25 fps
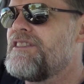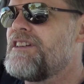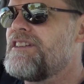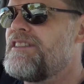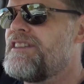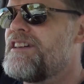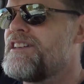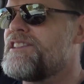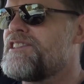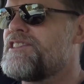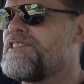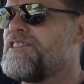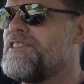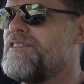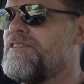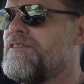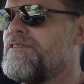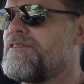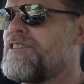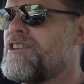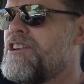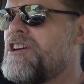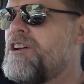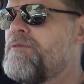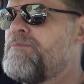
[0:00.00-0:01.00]
that there's still
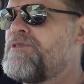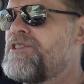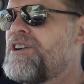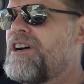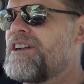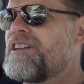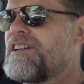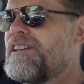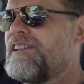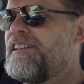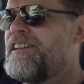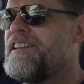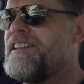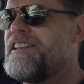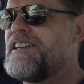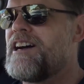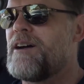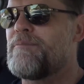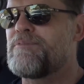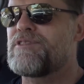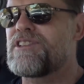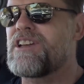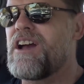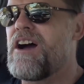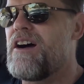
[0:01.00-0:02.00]
curbside
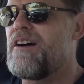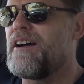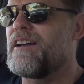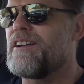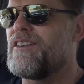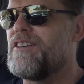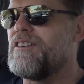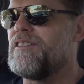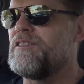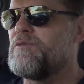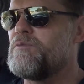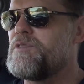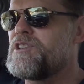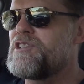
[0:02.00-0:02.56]
cleanups going on,